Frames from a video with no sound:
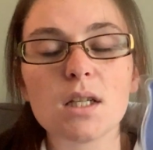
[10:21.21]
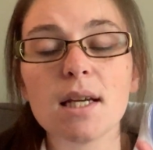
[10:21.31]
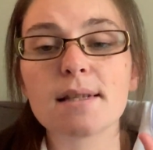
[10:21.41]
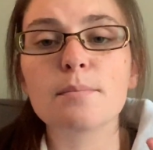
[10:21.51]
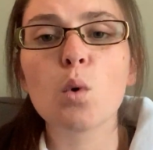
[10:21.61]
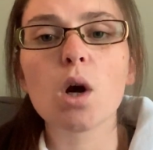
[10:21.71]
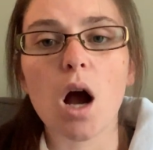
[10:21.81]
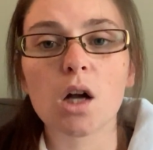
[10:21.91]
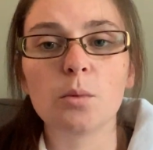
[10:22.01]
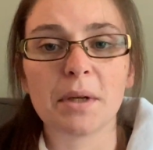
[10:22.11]
It's more
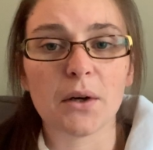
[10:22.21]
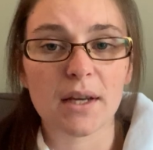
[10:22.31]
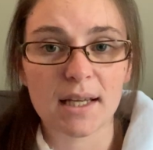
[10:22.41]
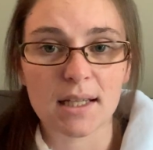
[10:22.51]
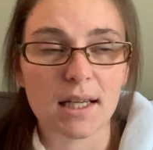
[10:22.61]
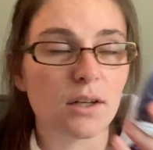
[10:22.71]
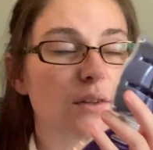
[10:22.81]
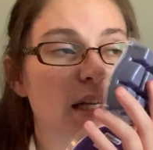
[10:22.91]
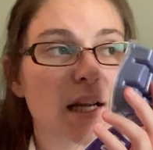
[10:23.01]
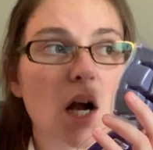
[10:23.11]
huckleberry in here
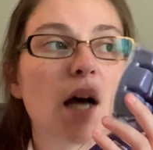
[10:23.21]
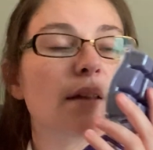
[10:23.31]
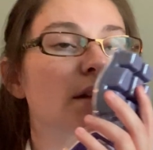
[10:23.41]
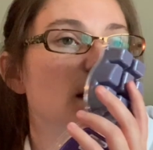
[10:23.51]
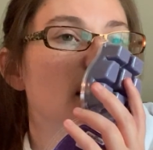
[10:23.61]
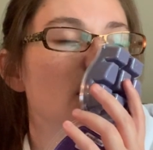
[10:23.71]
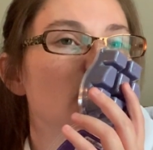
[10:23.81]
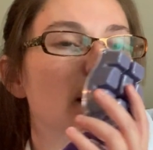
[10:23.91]
than I got in the tester.